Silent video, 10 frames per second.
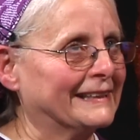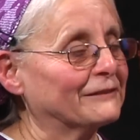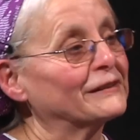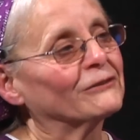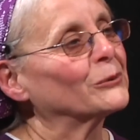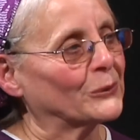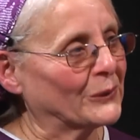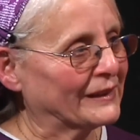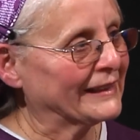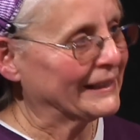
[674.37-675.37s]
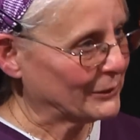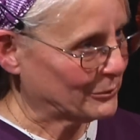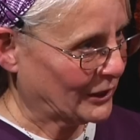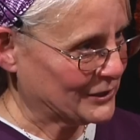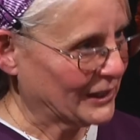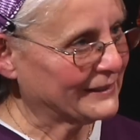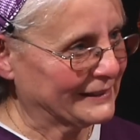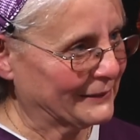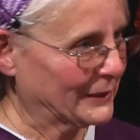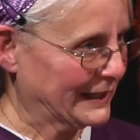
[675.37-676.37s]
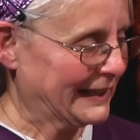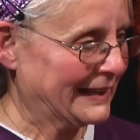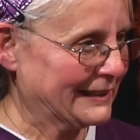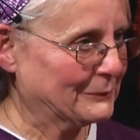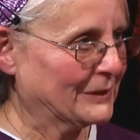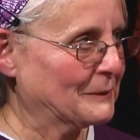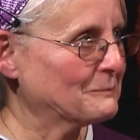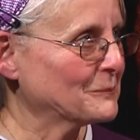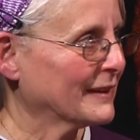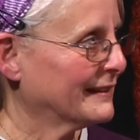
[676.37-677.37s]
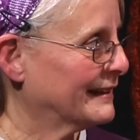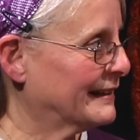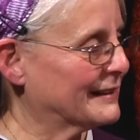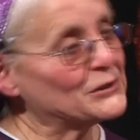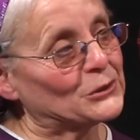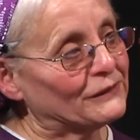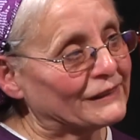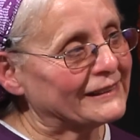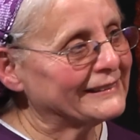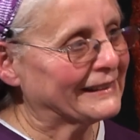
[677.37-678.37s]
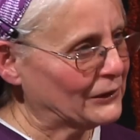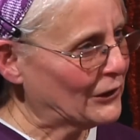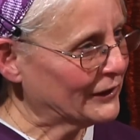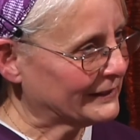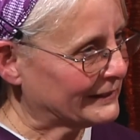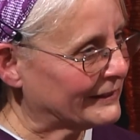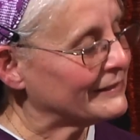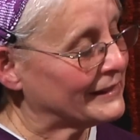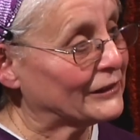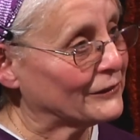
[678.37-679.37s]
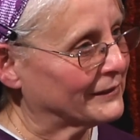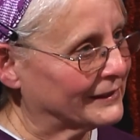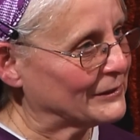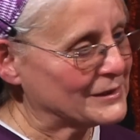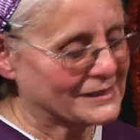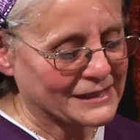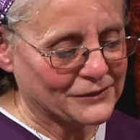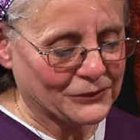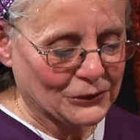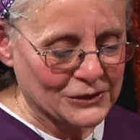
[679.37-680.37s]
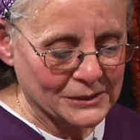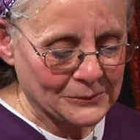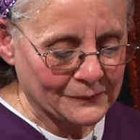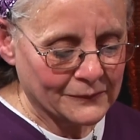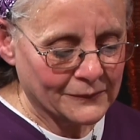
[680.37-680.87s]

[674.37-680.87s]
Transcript: give everyone when they leave the project. We hand them a certificate, and on there is this verse: